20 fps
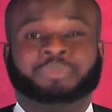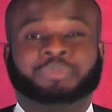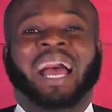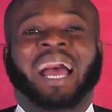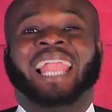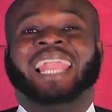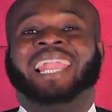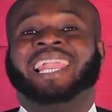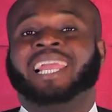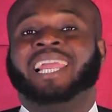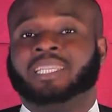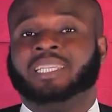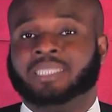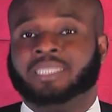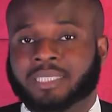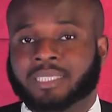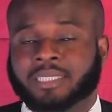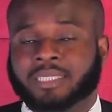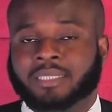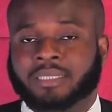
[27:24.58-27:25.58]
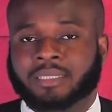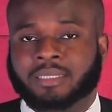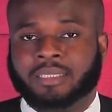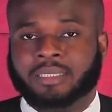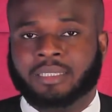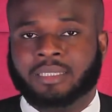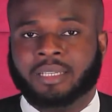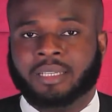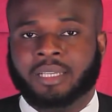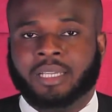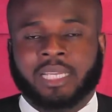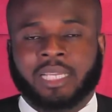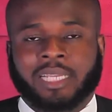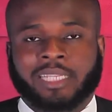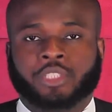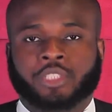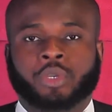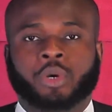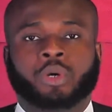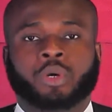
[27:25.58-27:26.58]
alleged,
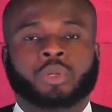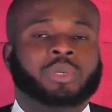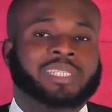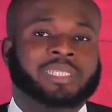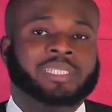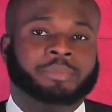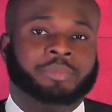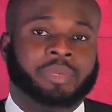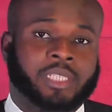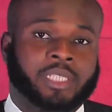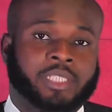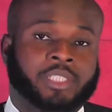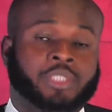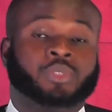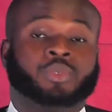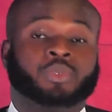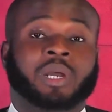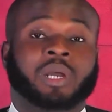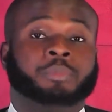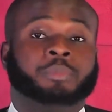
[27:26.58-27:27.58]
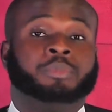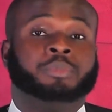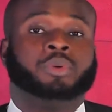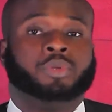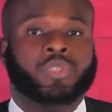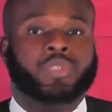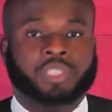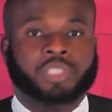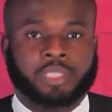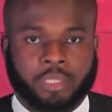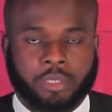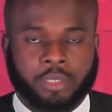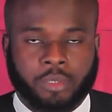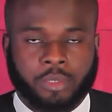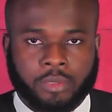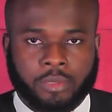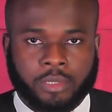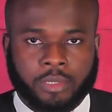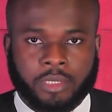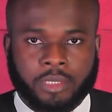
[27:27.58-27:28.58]
it's always best to approach the
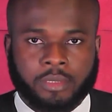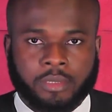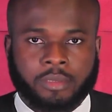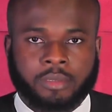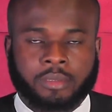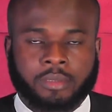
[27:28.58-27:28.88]
court.